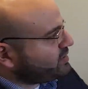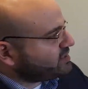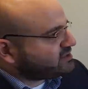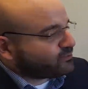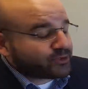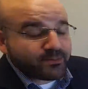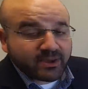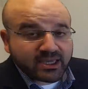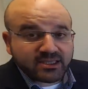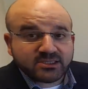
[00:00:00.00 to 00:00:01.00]

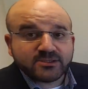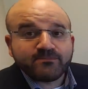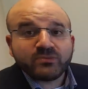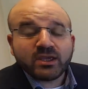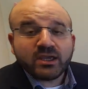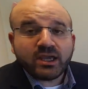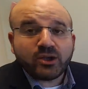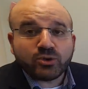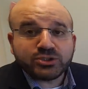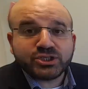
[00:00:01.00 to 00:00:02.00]
domains,
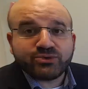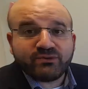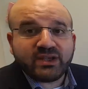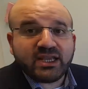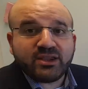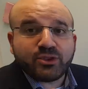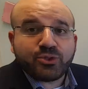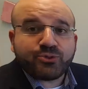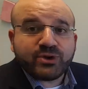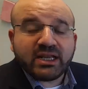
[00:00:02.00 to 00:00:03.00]
and also revealing the
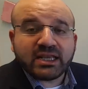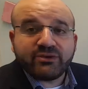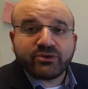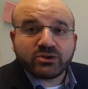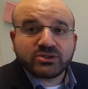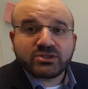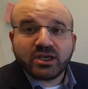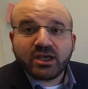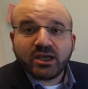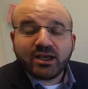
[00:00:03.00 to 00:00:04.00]
three levels
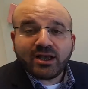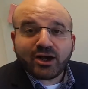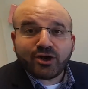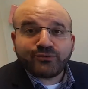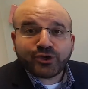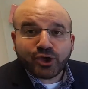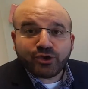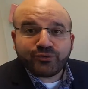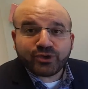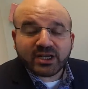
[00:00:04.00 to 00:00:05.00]
of
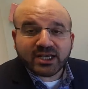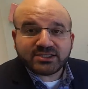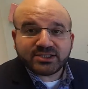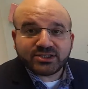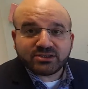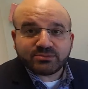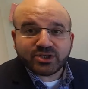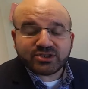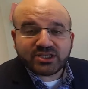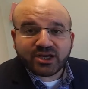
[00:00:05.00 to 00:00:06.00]
covert narcissism.
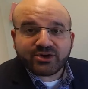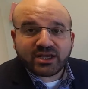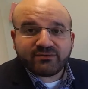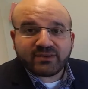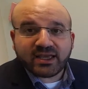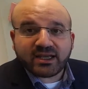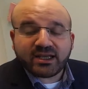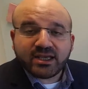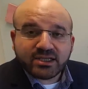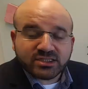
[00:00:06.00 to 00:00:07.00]
So stick around for
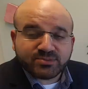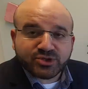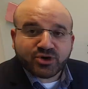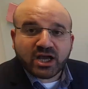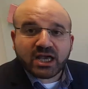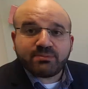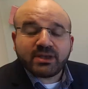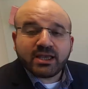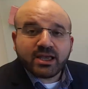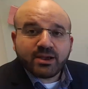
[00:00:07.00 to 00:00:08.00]
that.
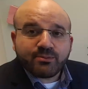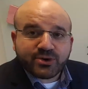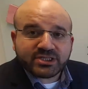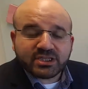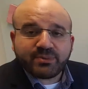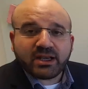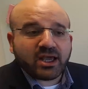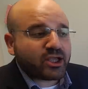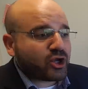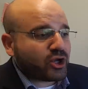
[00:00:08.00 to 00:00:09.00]
Subscribe. Press the bell
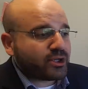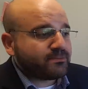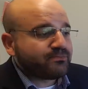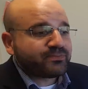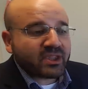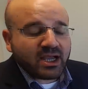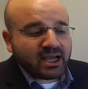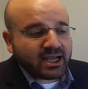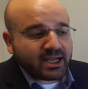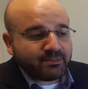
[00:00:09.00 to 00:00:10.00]
icon.
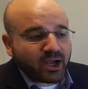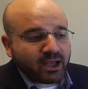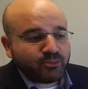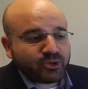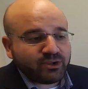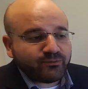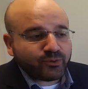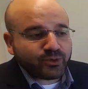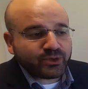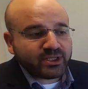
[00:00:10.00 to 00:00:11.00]
I'm looking
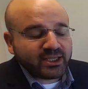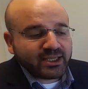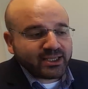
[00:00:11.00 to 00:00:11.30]
forward